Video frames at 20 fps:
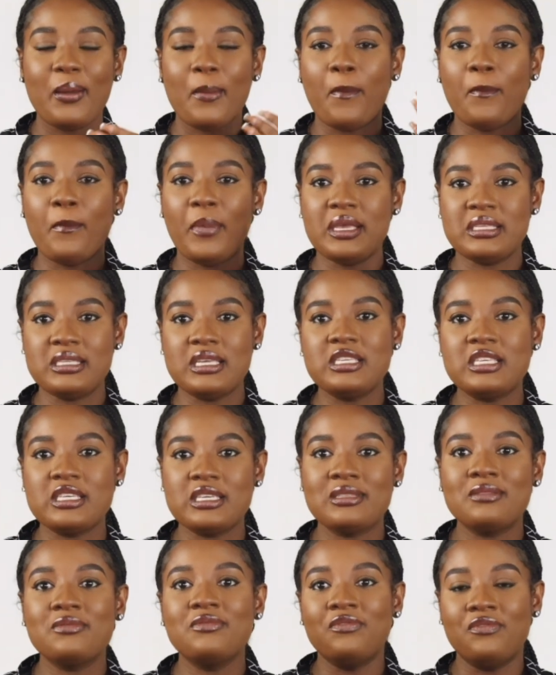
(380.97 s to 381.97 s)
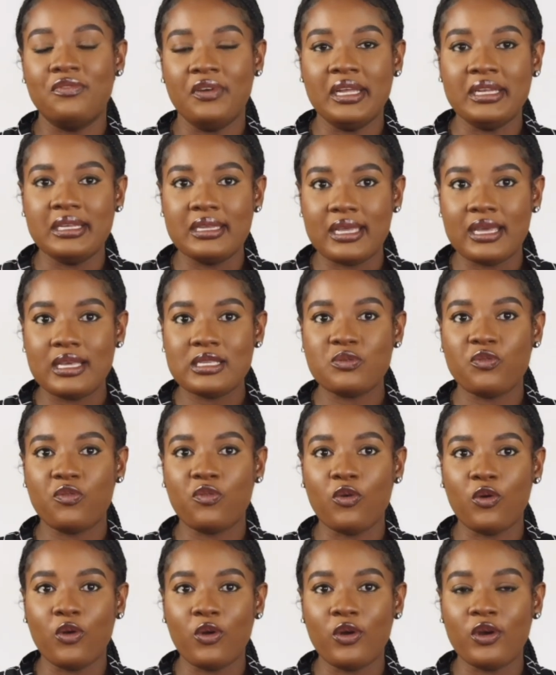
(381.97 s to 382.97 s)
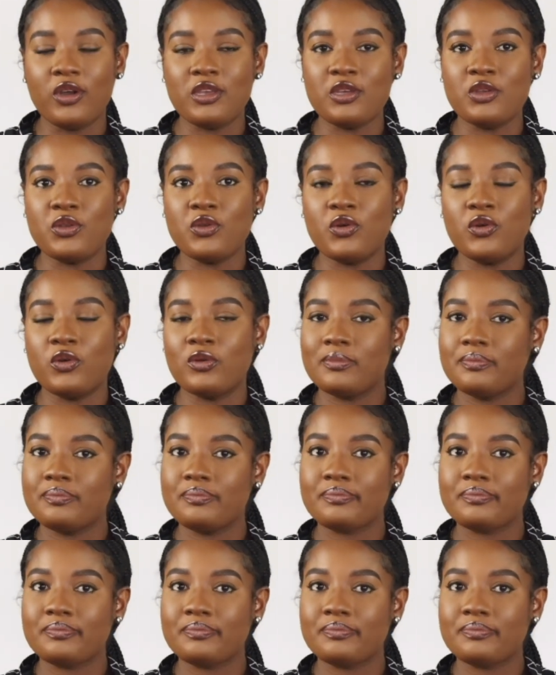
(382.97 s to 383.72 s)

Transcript: messaging vendors for, you know,